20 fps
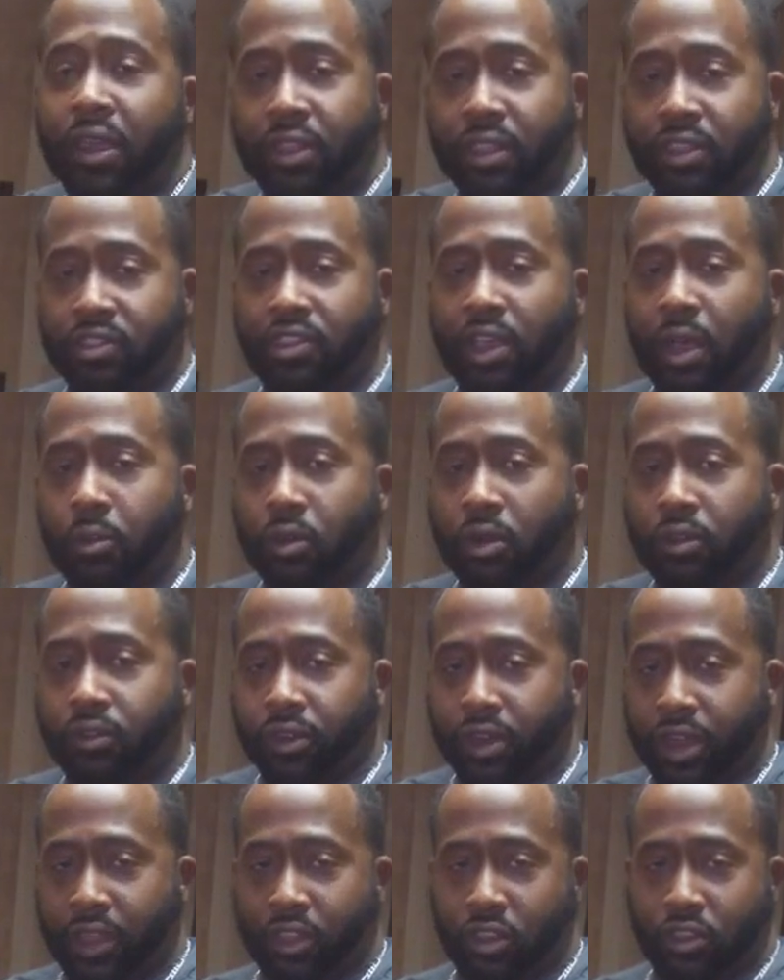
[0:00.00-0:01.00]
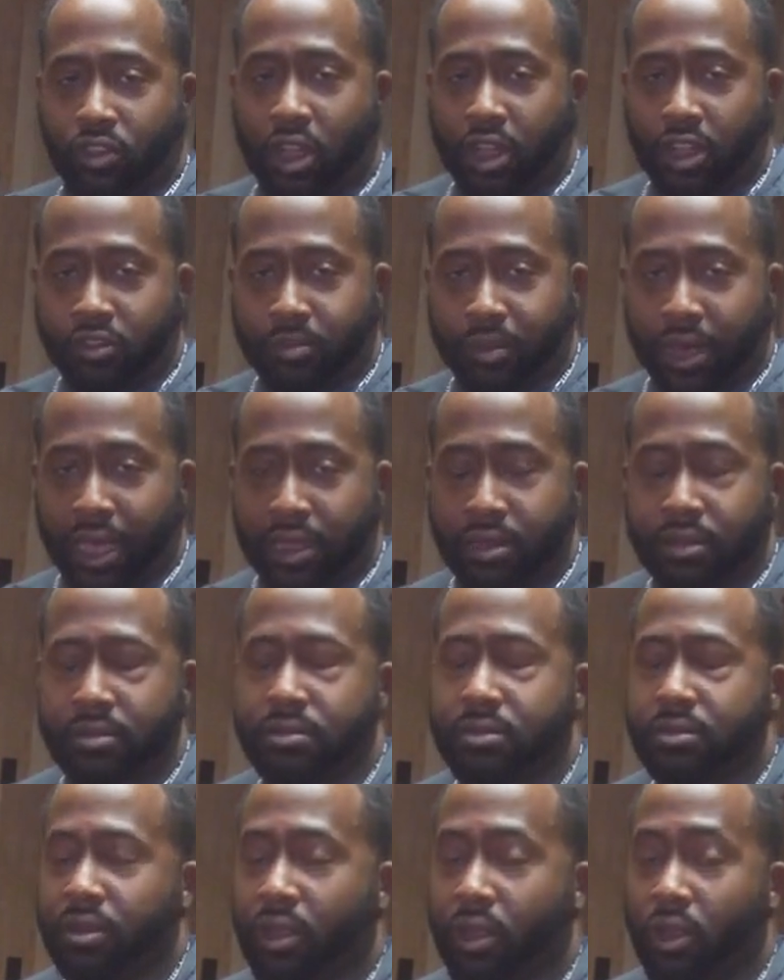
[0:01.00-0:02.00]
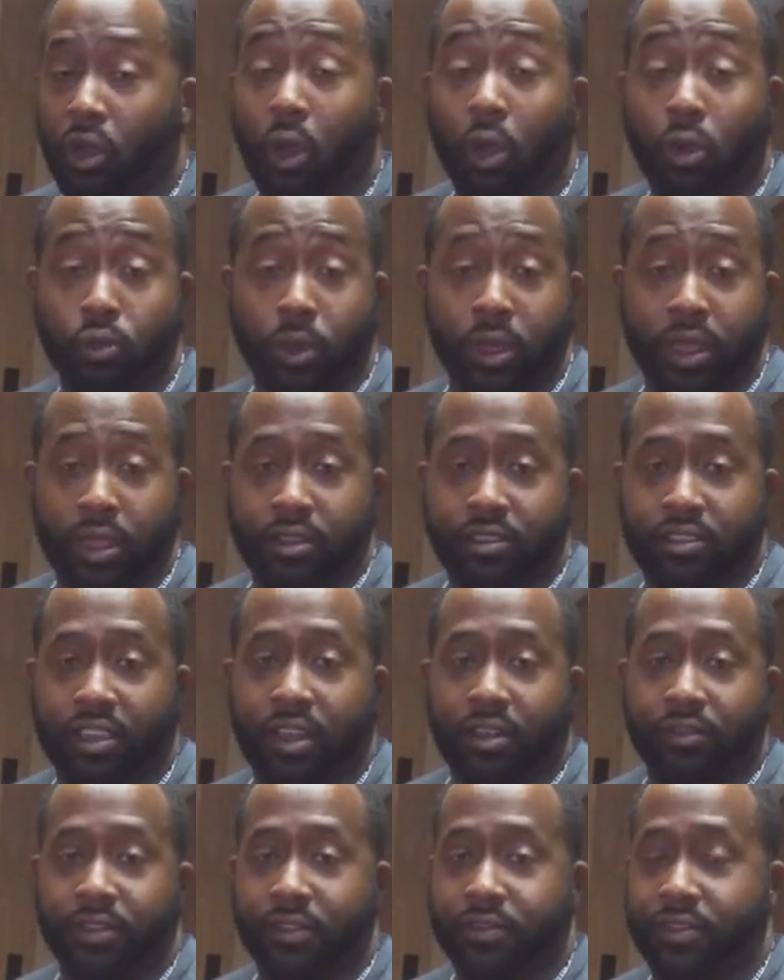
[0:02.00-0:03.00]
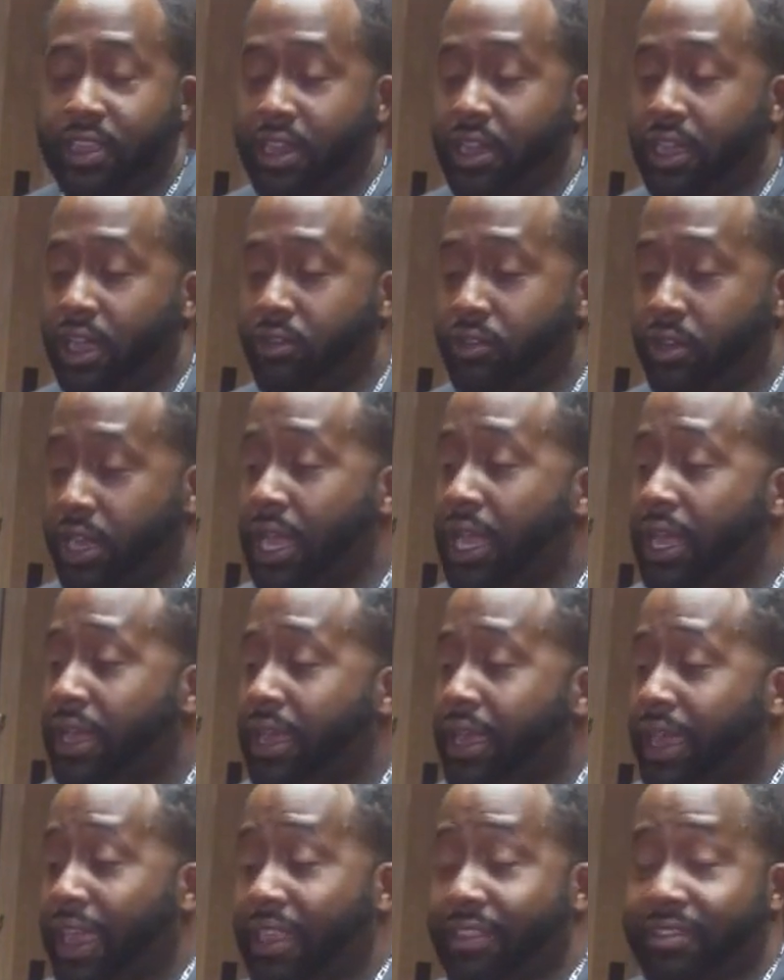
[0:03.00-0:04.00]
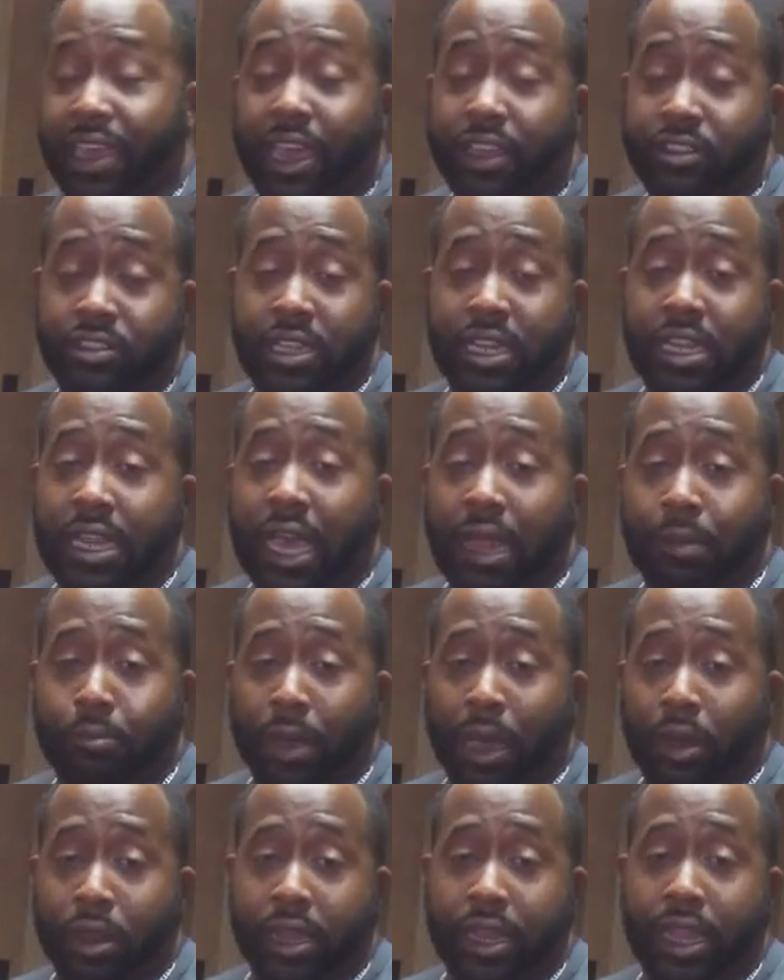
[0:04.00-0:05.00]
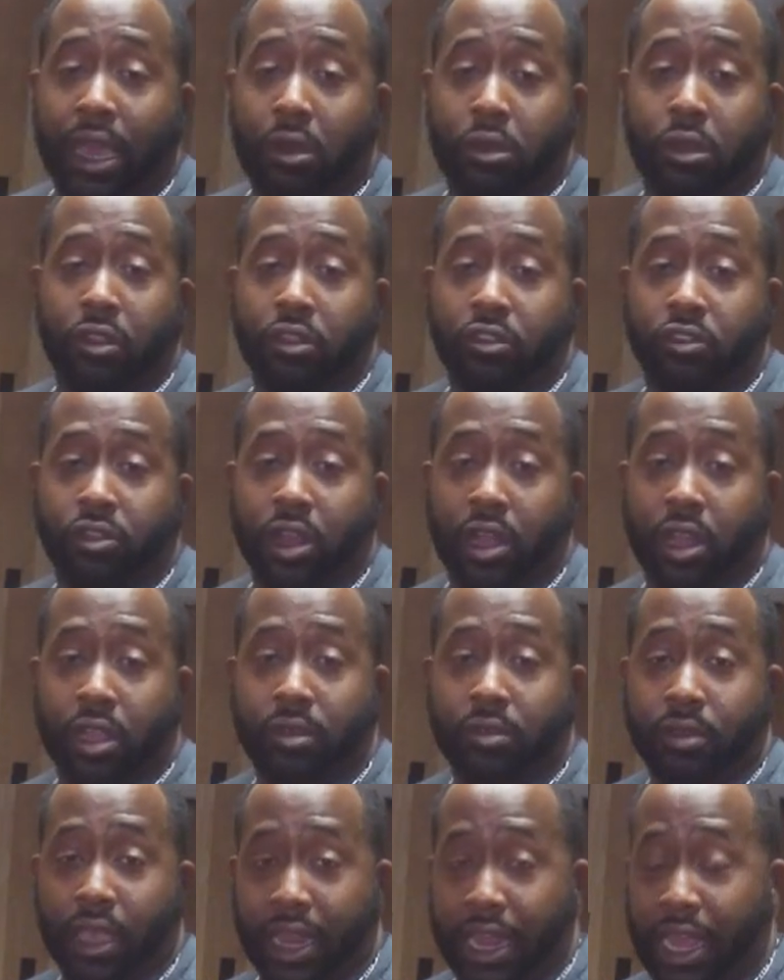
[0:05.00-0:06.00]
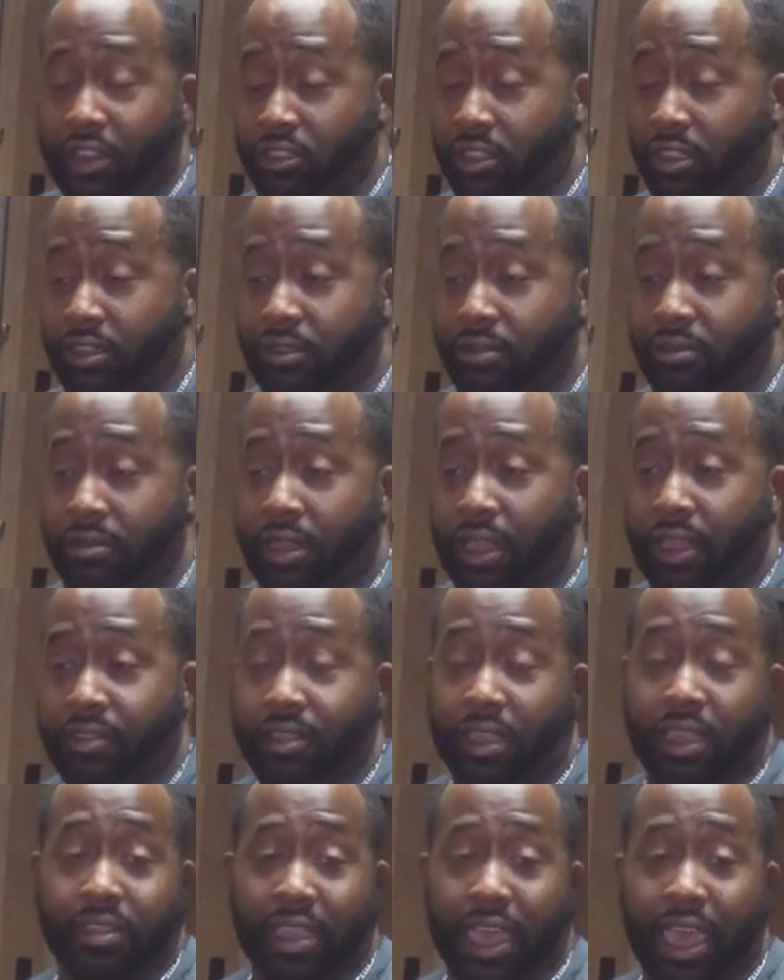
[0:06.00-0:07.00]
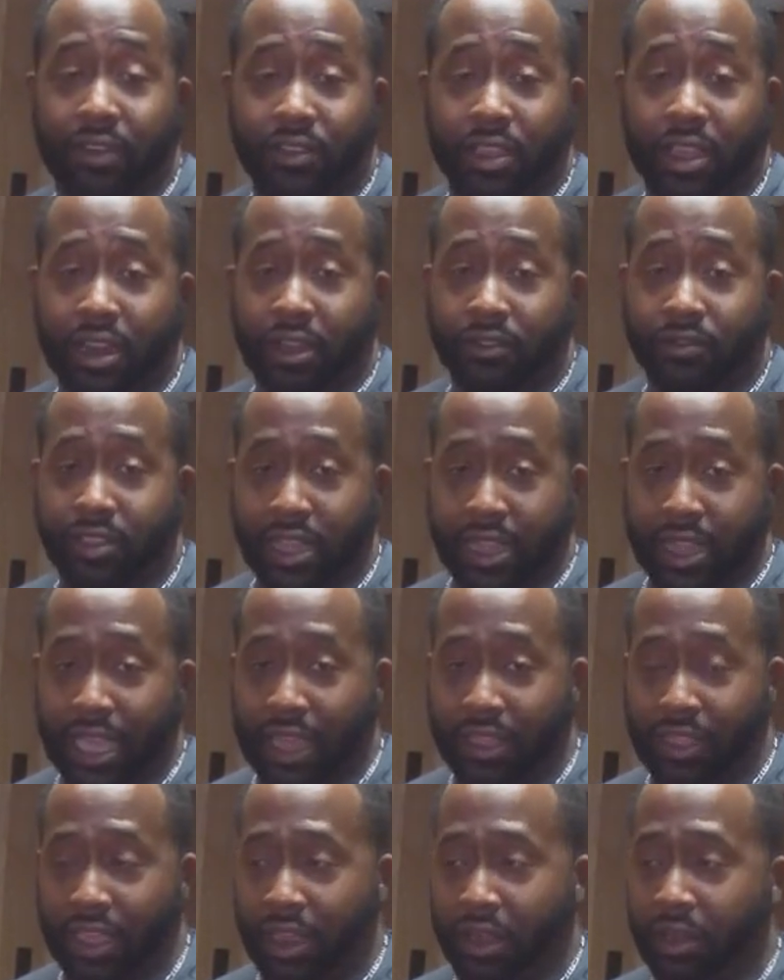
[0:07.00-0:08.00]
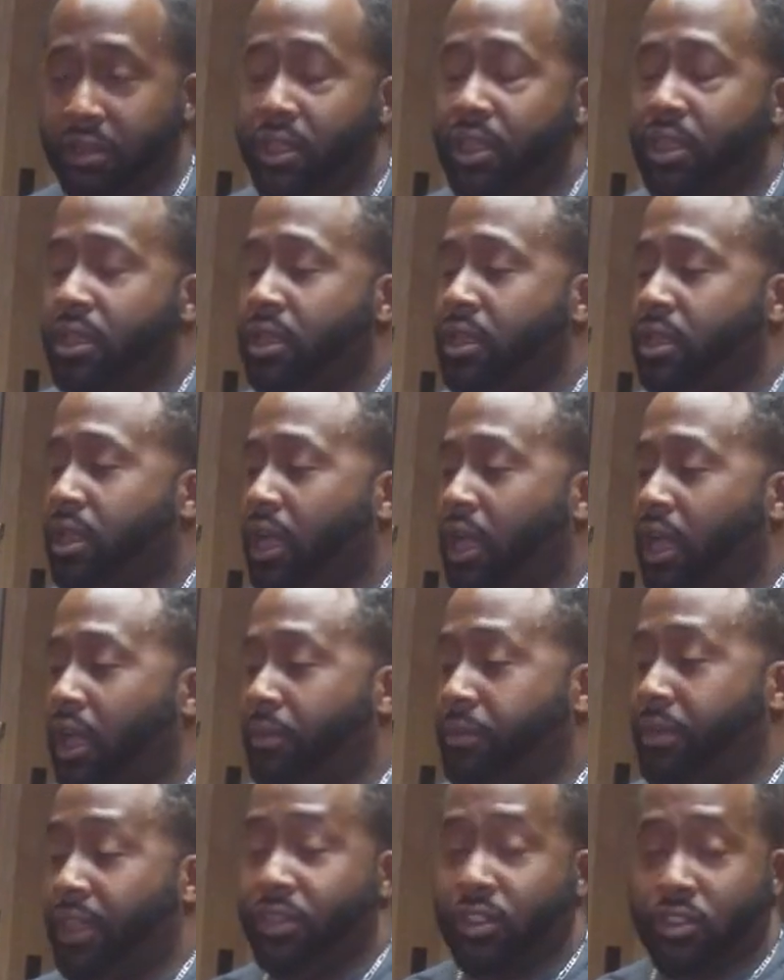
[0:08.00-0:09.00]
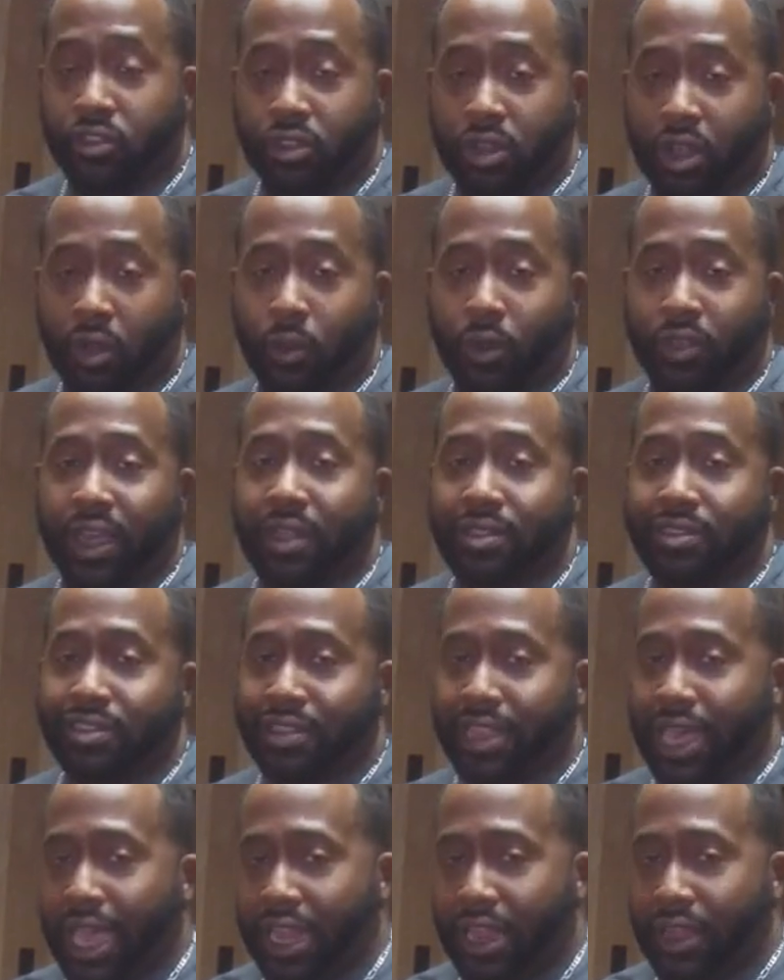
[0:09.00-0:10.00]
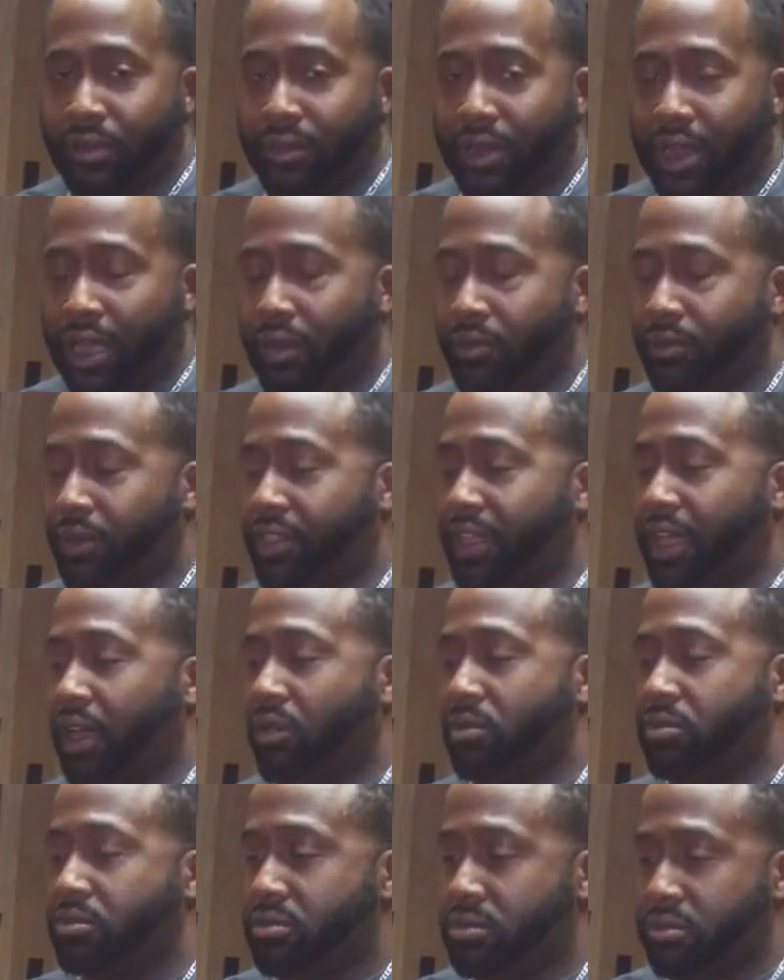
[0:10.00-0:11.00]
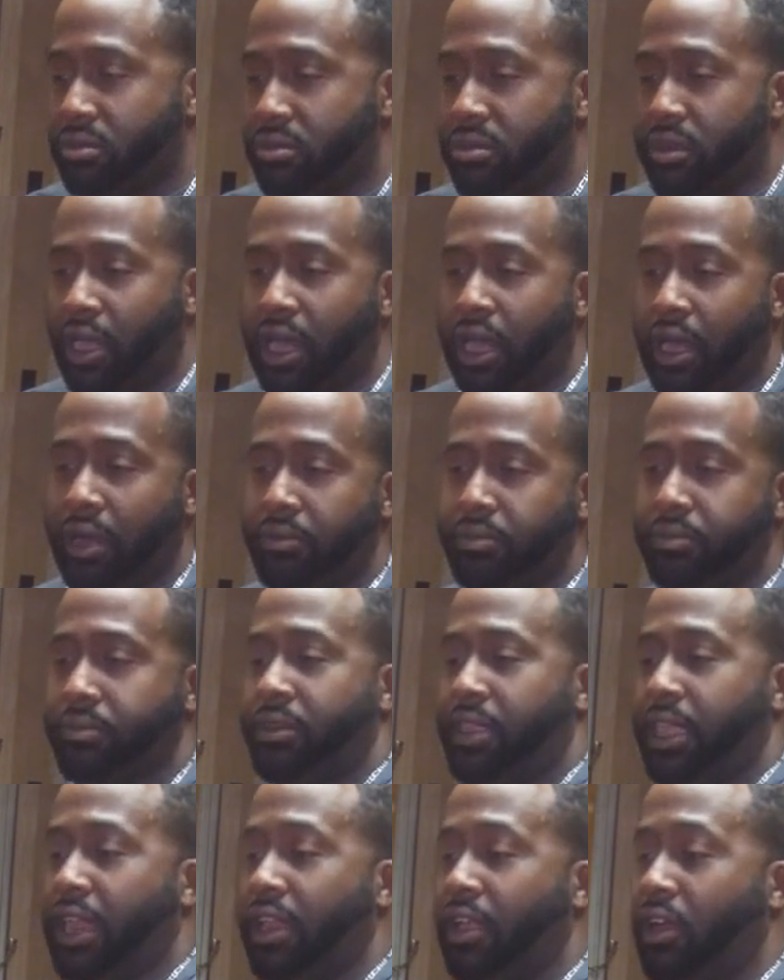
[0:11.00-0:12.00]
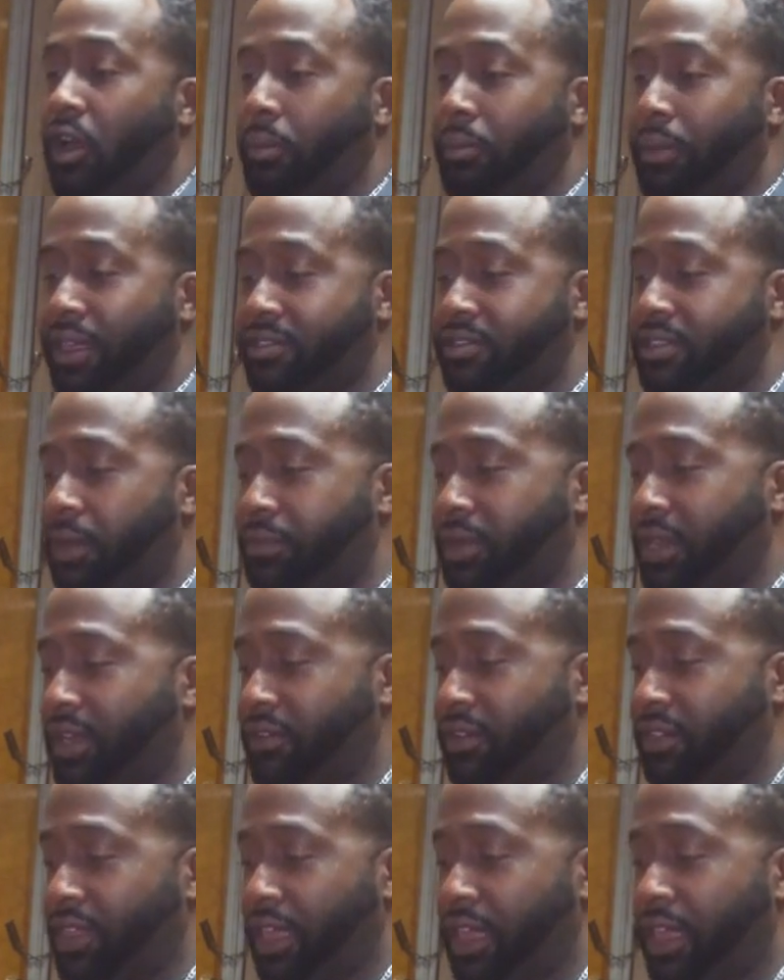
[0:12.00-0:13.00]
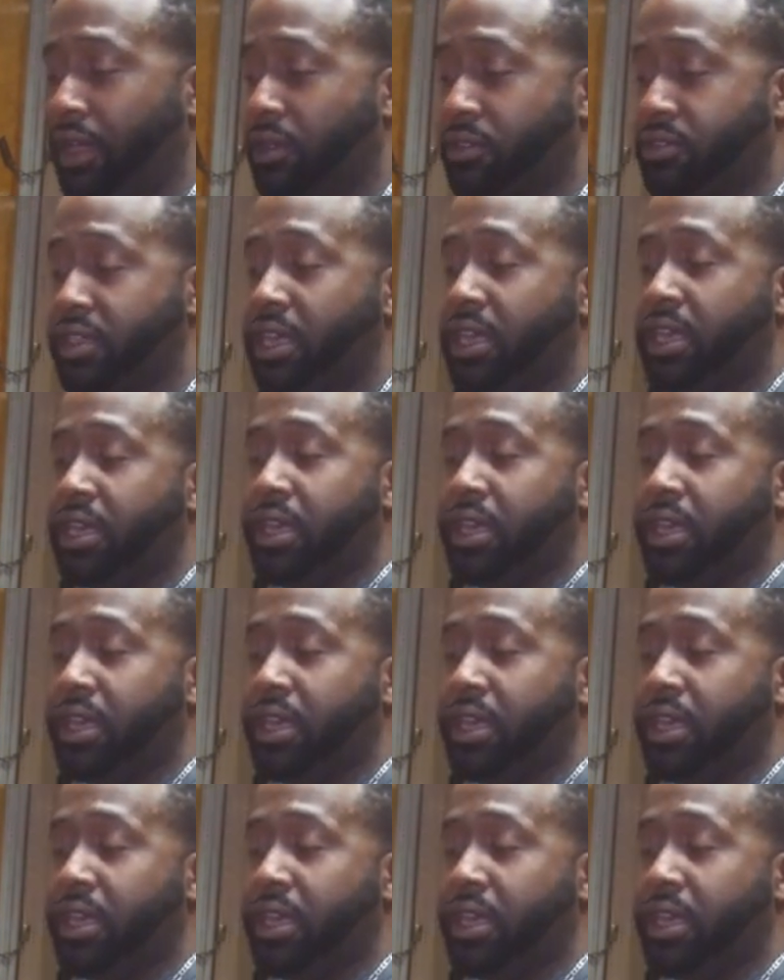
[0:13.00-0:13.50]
The subwoofer in the trunk of my Goldwing GL1500 is actually not mounted down in the trunk. It actually is, it's heavy enough to lay there in the trunk without sliding around, without getting all messed up and everything else.